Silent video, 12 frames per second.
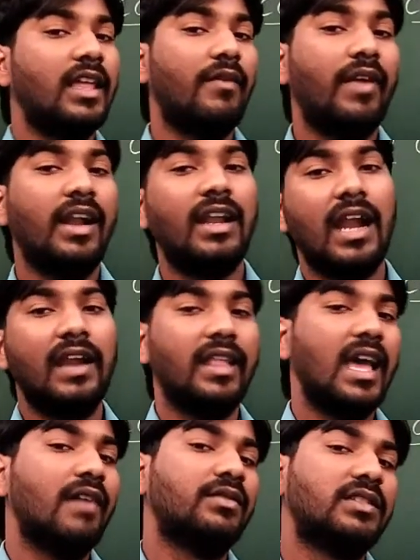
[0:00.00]
they went and they
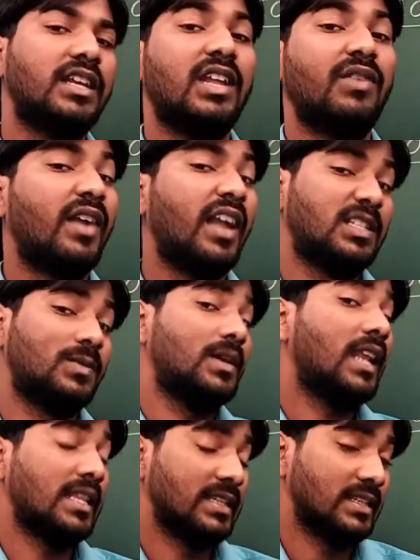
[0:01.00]
have seen different
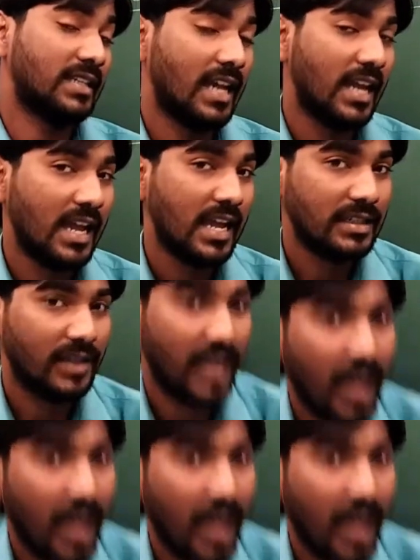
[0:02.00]
experiences. So